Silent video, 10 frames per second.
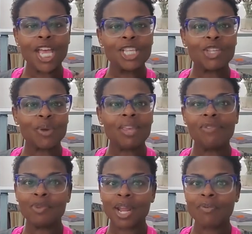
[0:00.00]
So
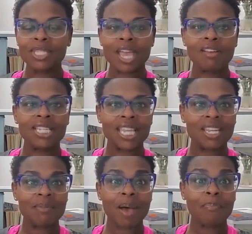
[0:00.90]
even when I was
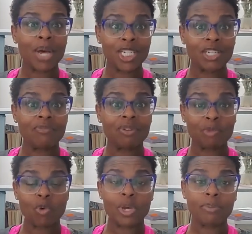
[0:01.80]
calculating my budget
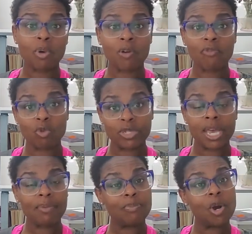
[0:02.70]
from going full
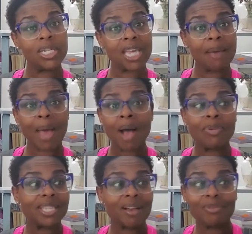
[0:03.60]
time to part time, I
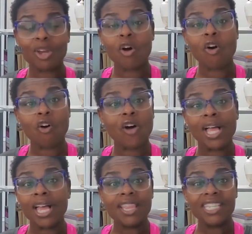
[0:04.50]
was counting all
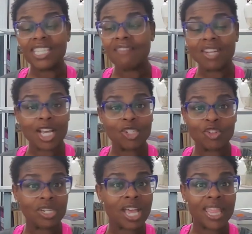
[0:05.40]
the
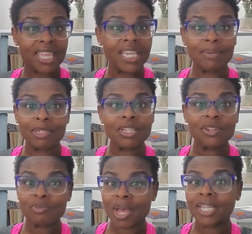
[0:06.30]
700, not thinking, Michelle,
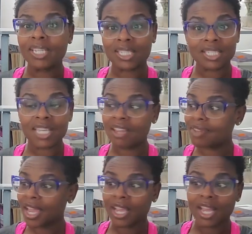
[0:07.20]
you might need to save
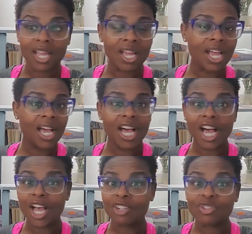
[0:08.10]
like
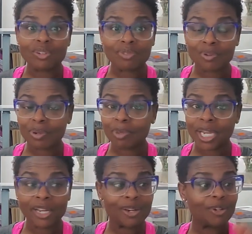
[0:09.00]
100 for
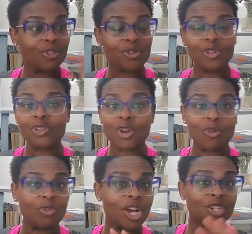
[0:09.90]
repairs or,
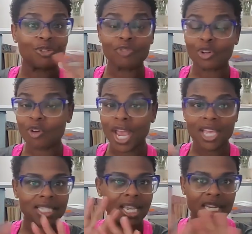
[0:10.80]
100 for
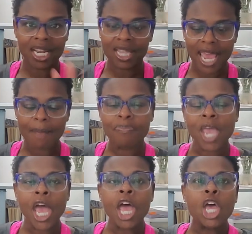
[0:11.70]
grass, none of that.
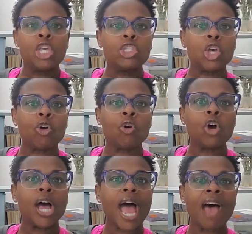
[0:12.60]
So
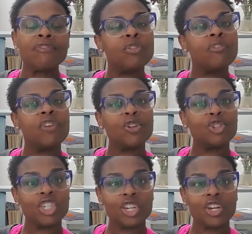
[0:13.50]
after the first
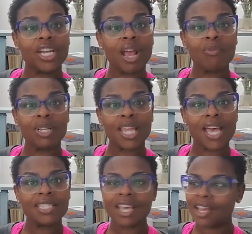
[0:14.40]
year, and I
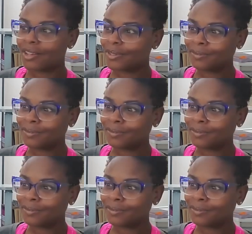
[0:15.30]
realized, I